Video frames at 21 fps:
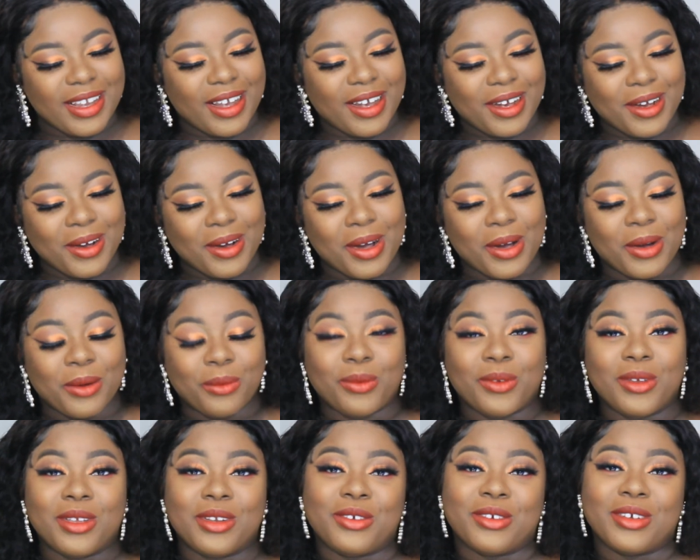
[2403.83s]
I hope you
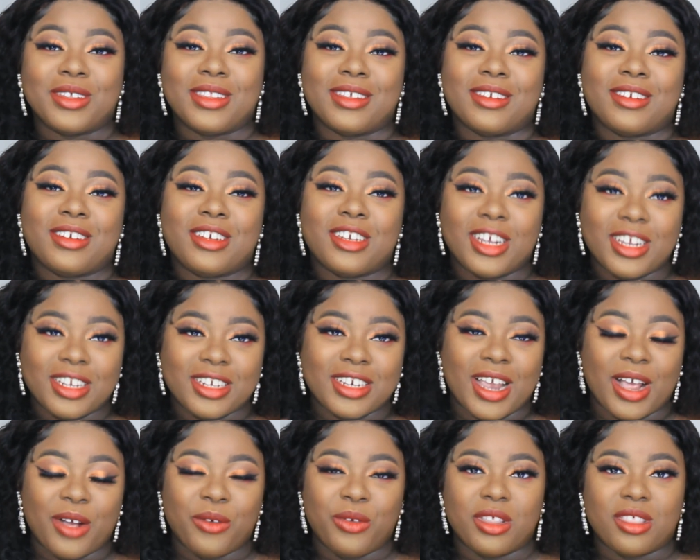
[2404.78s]
enjoyed this chit
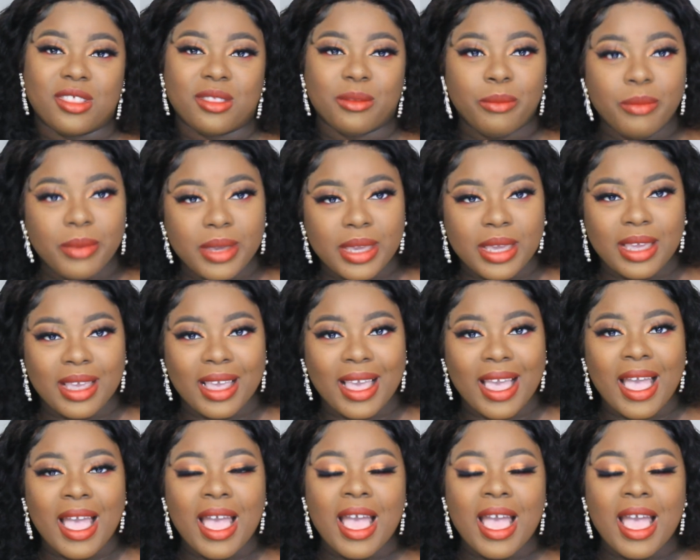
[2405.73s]
chat with me.